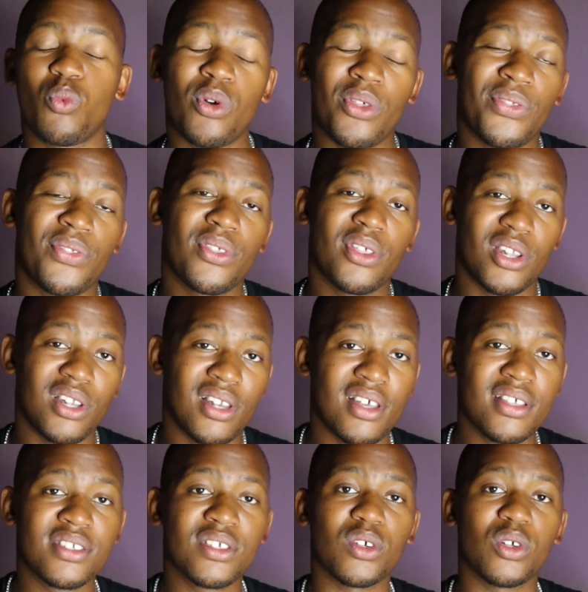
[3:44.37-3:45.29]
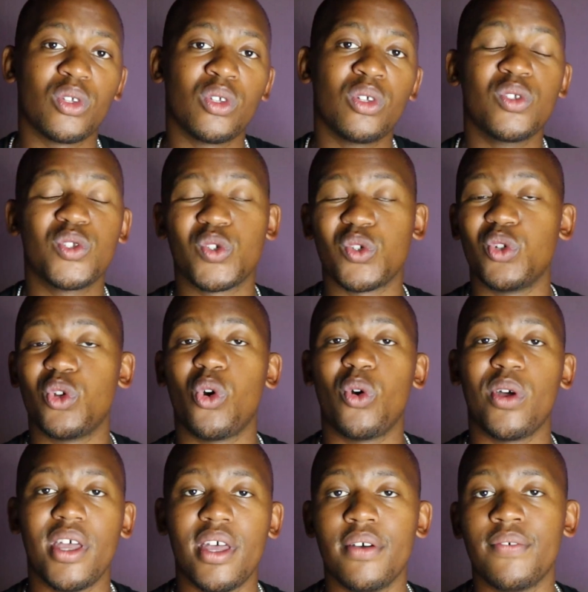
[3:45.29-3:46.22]
with little to
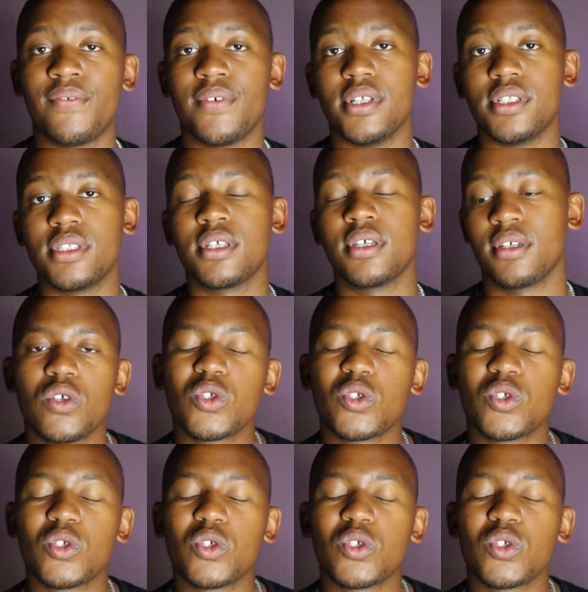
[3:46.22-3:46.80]
no effort.